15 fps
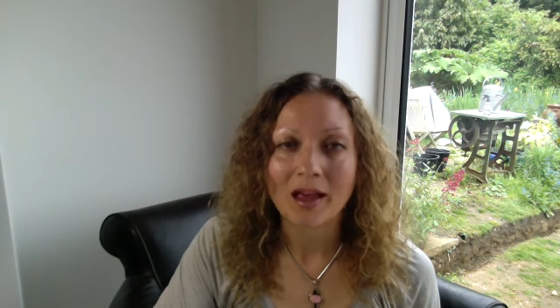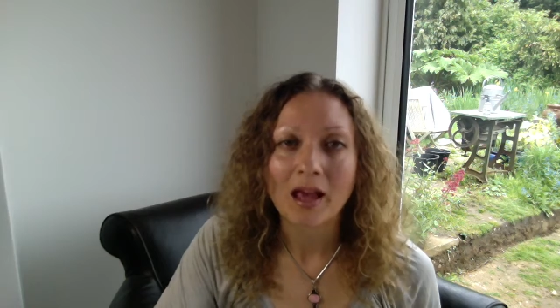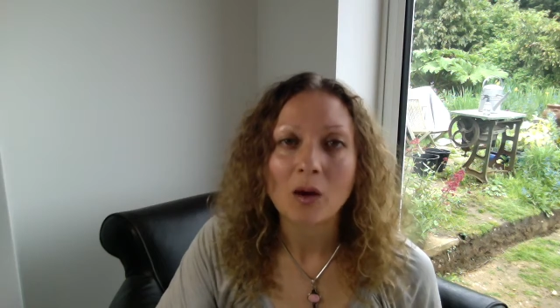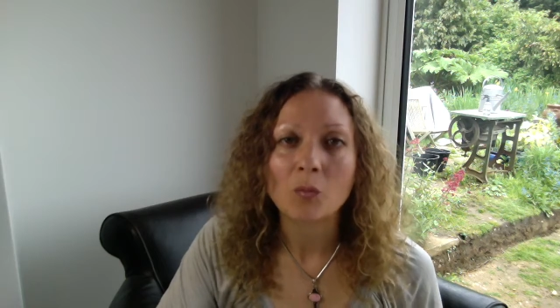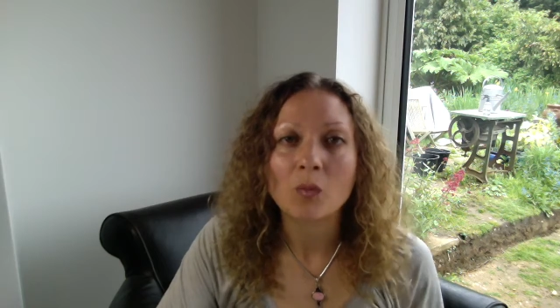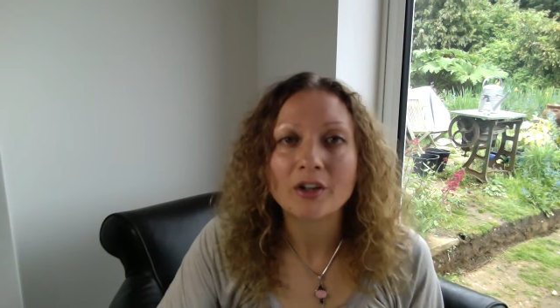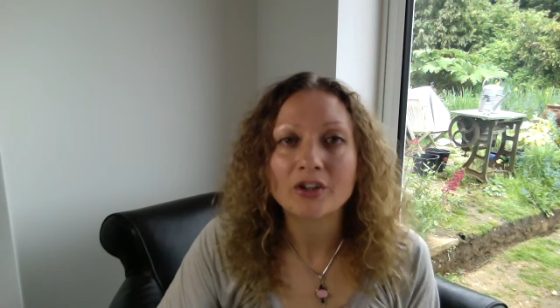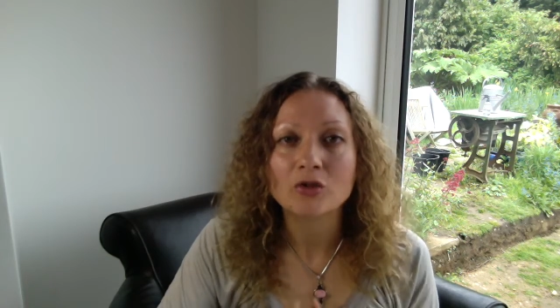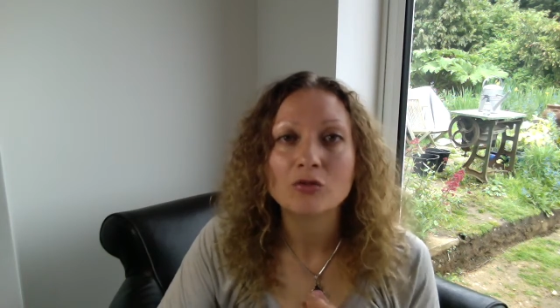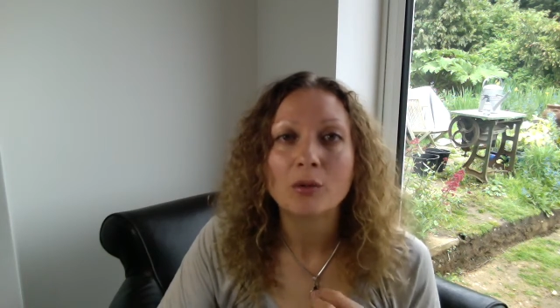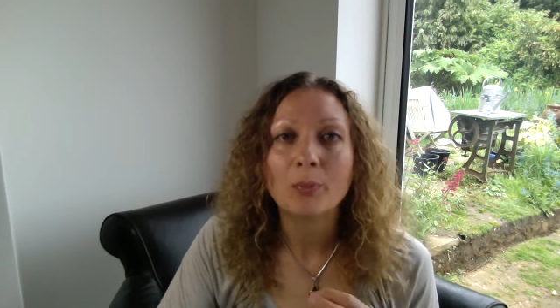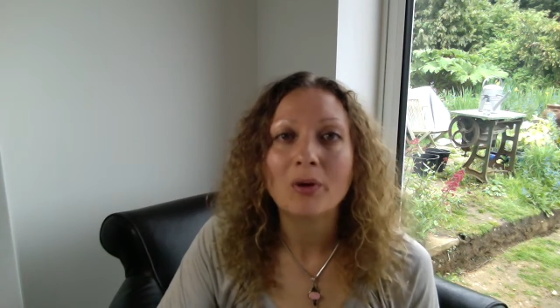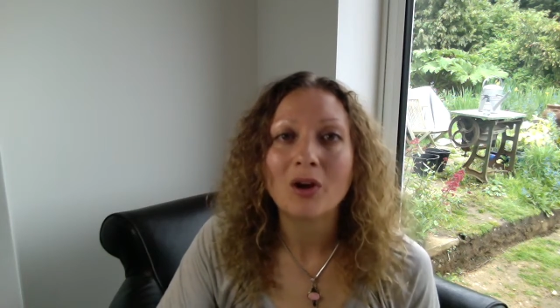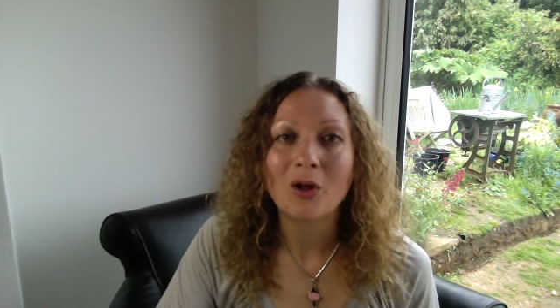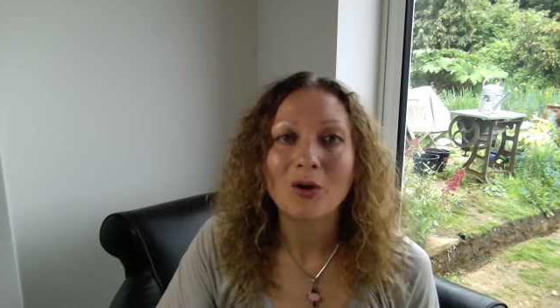And when you
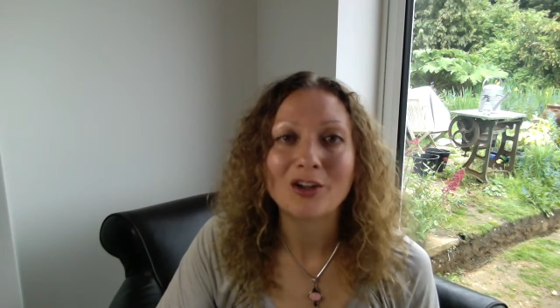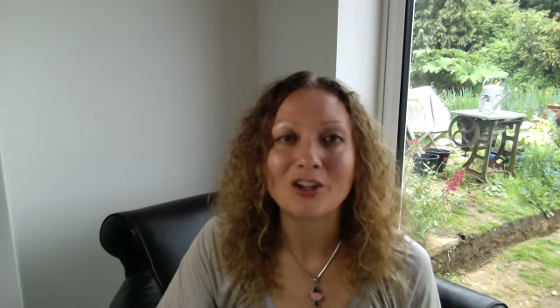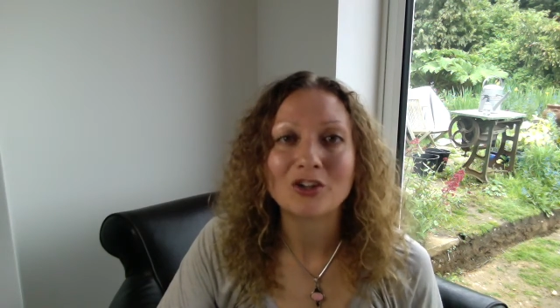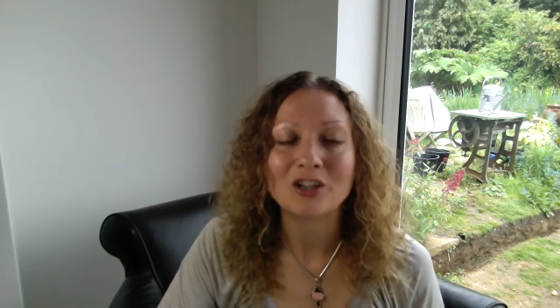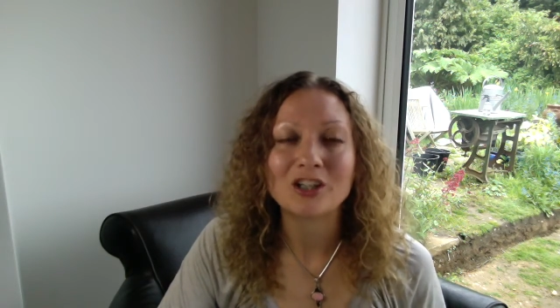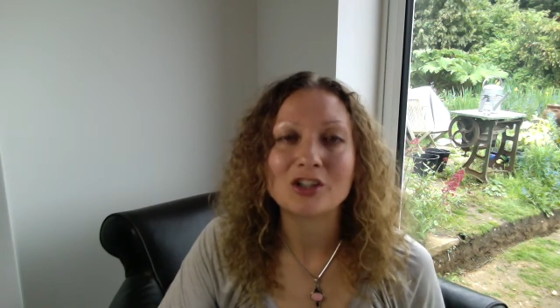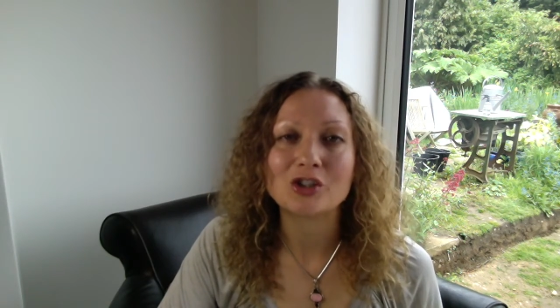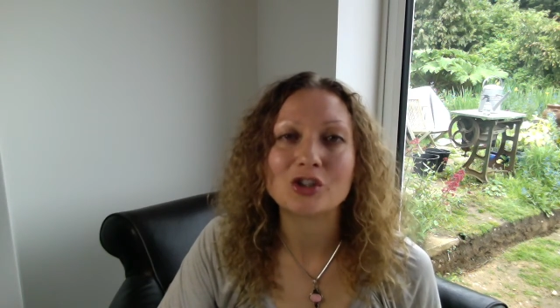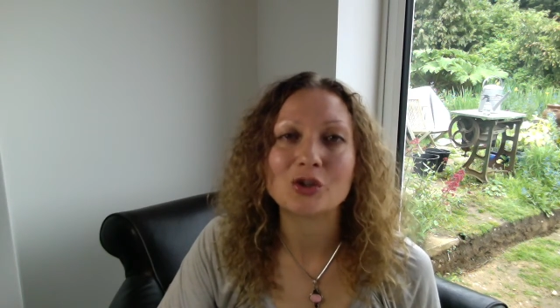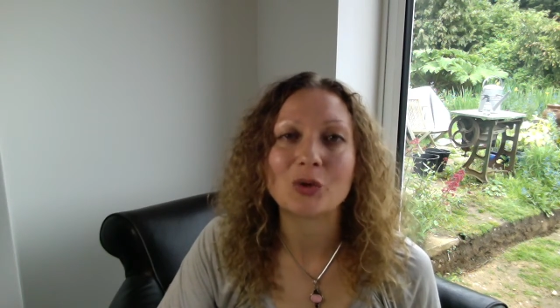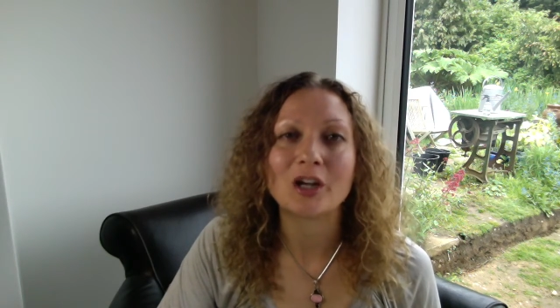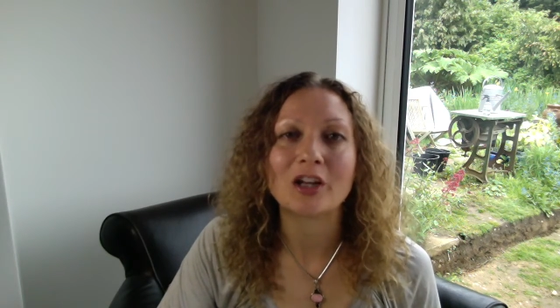reply, you need to do it